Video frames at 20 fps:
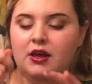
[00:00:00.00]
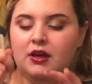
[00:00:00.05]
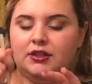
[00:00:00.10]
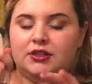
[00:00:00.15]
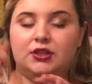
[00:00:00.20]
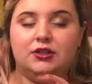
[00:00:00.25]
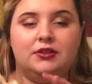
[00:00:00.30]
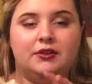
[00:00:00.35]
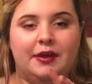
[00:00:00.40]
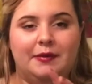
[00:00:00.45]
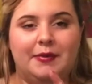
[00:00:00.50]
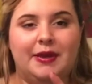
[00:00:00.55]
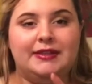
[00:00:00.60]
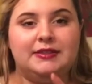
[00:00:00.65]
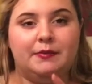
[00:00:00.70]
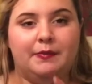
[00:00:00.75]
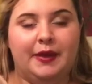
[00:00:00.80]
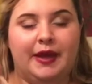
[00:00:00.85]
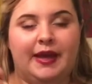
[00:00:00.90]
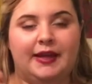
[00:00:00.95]
So it
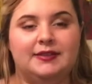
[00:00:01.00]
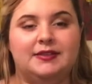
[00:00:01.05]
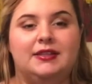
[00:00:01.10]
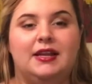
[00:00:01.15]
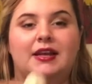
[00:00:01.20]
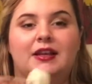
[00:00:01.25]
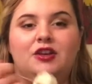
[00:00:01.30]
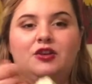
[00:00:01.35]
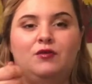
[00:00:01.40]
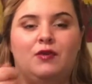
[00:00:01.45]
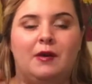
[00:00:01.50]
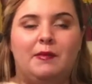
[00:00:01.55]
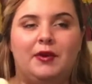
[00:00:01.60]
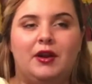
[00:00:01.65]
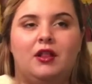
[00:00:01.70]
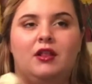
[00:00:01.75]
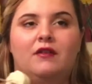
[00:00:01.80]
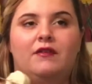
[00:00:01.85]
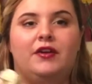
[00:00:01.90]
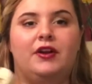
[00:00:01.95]
makes a paste. You rub it
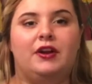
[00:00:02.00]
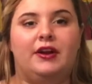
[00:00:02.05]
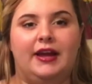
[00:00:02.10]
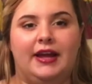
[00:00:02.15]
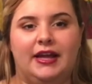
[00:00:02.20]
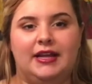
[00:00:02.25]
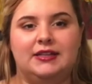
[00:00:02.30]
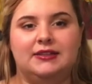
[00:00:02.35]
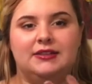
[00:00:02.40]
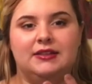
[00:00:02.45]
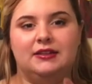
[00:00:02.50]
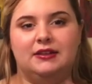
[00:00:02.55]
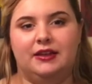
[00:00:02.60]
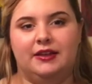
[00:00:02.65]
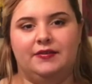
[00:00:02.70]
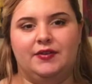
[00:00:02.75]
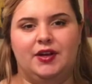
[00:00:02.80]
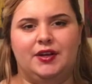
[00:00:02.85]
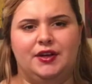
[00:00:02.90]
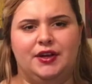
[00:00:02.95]
all over your hands and
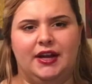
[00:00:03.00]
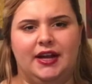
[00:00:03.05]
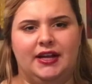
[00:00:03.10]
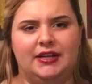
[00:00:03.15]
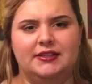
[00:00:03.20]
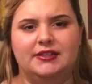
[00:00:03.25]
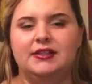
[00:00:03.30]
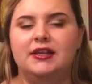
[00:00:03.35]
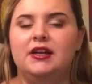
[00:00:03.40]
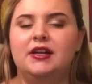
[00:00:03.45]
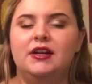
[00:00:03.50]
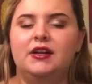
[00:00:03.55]
leave it on your hands